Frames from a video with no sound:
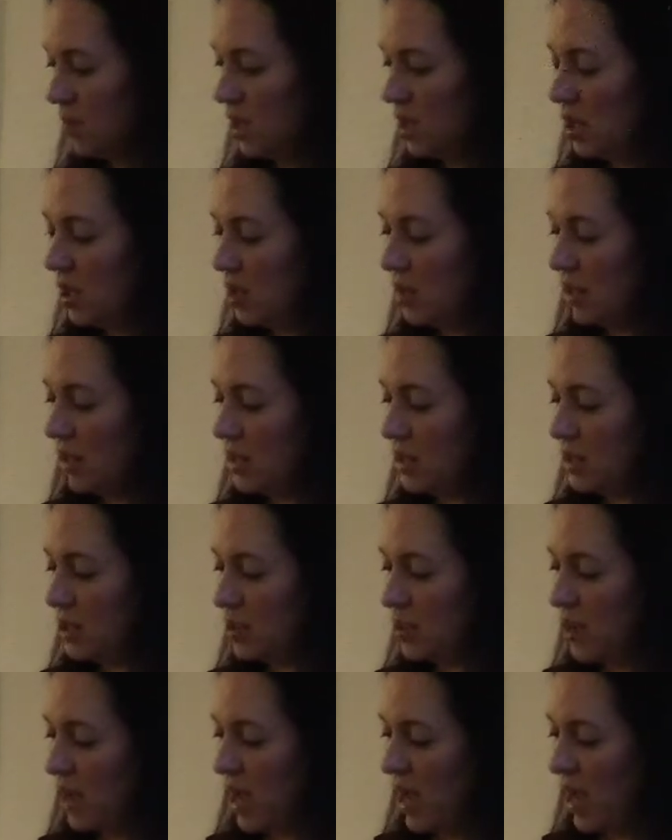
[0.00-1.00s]
All right, so
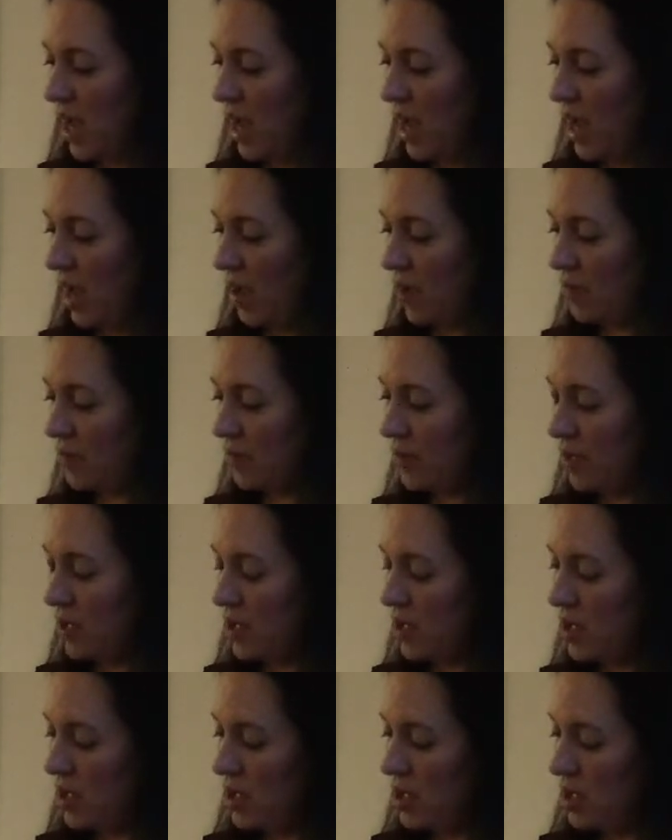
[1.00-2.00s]
we have
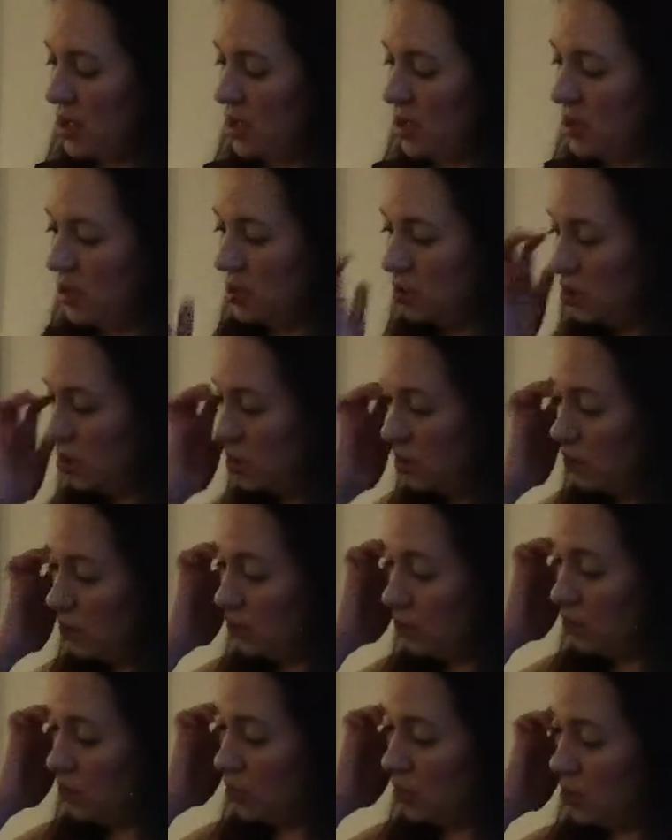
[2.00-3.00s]
2,
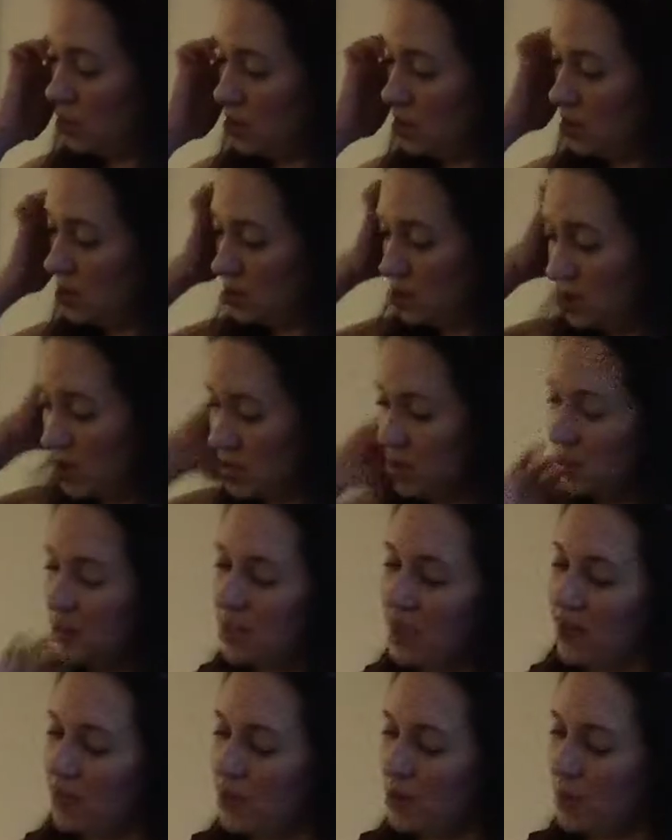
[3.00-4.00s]
4, 6, the
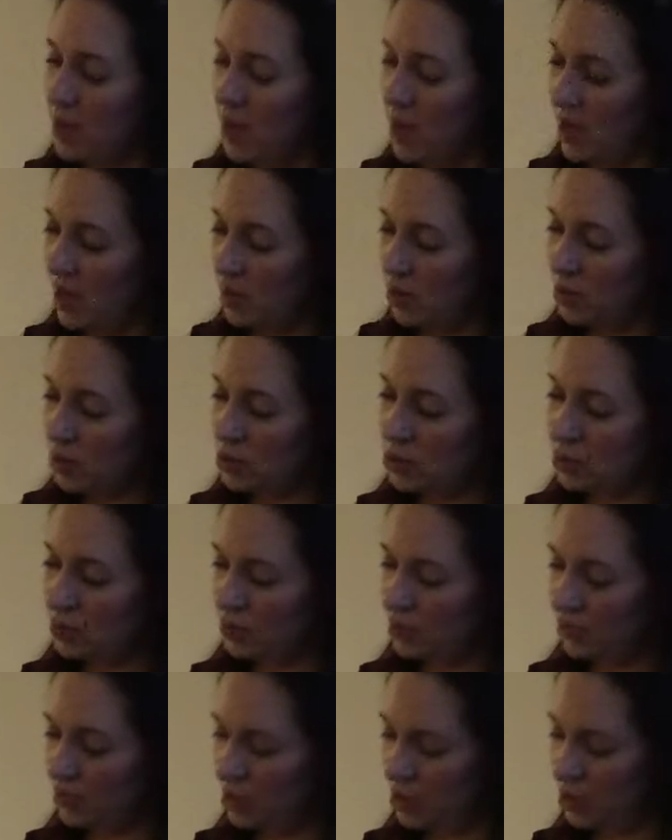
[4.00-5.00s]
Seven of Pentacles
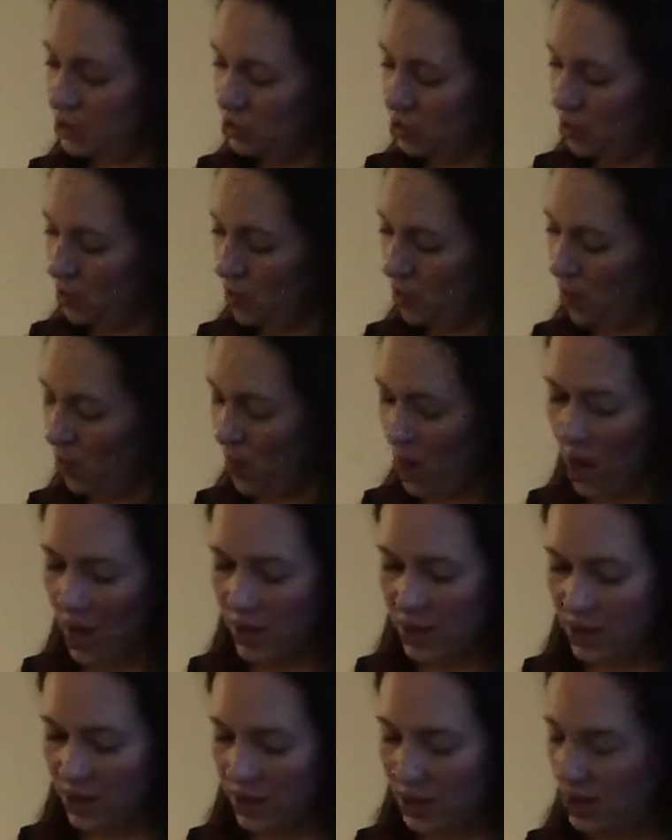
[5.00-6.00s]
reversed. So why,
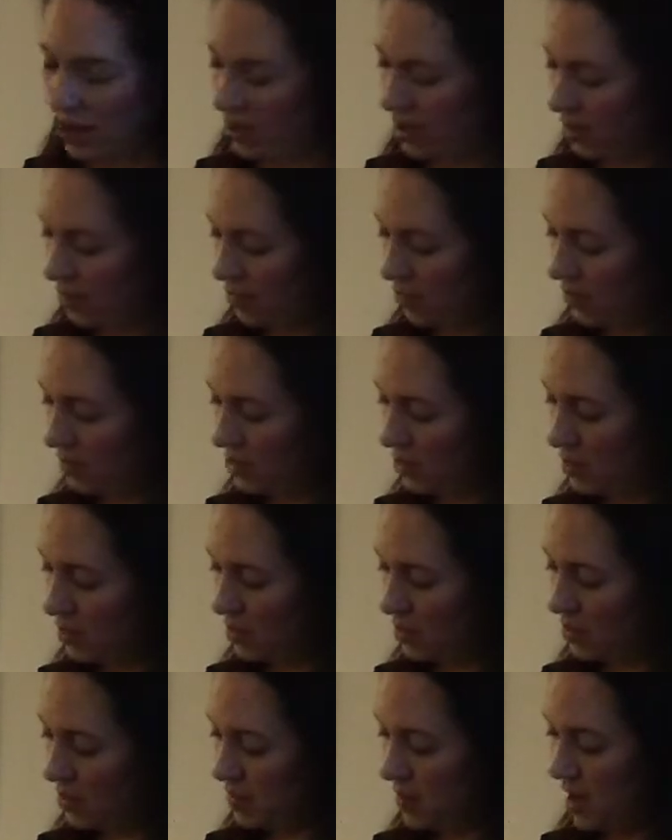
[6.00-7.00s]
again, I feel like someone
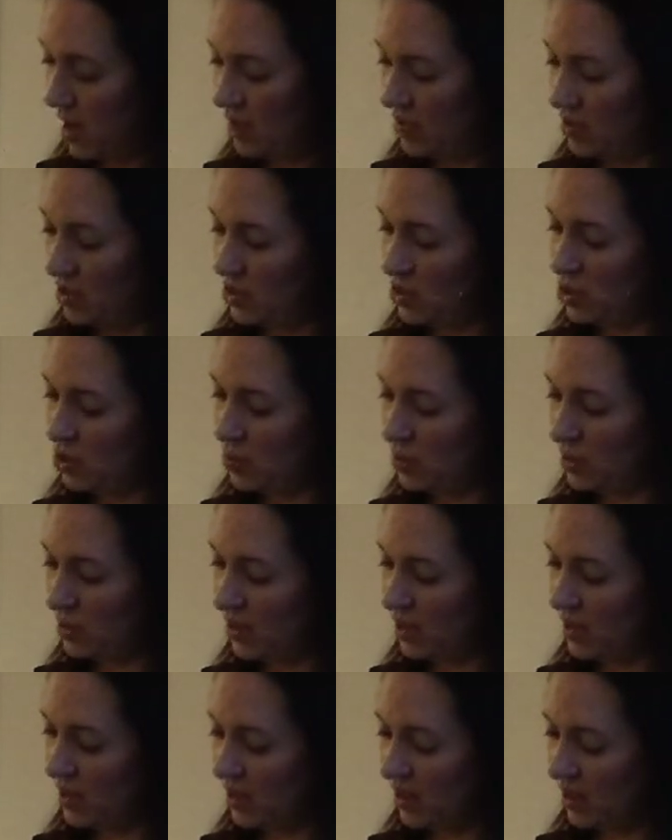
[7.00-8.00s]
was behaving
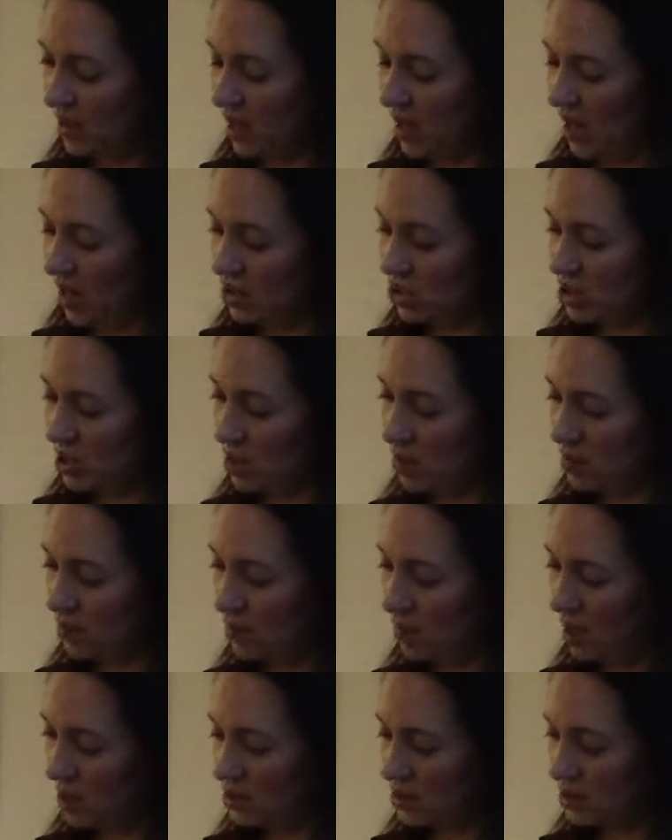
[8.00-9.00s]
stupidly in the connection,
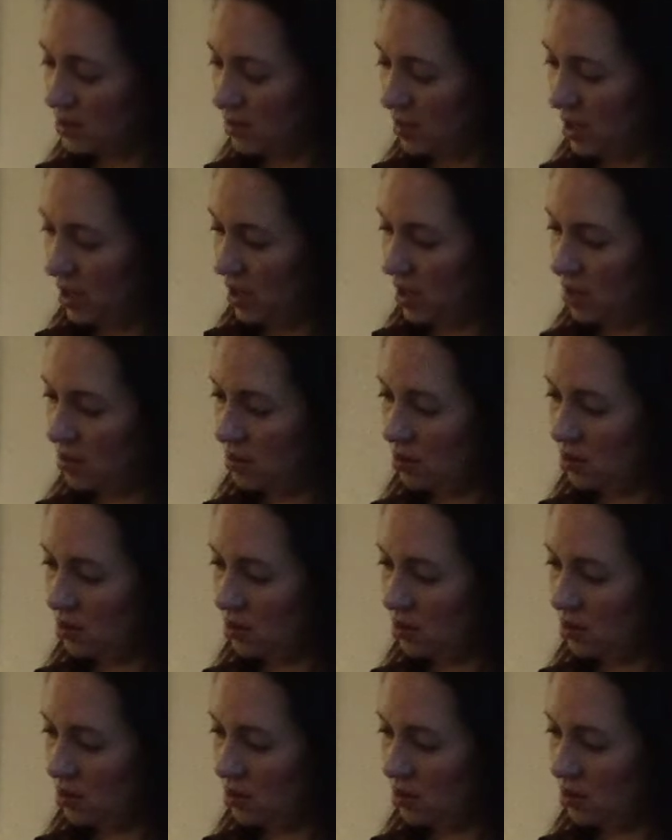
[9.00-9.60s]
possibly.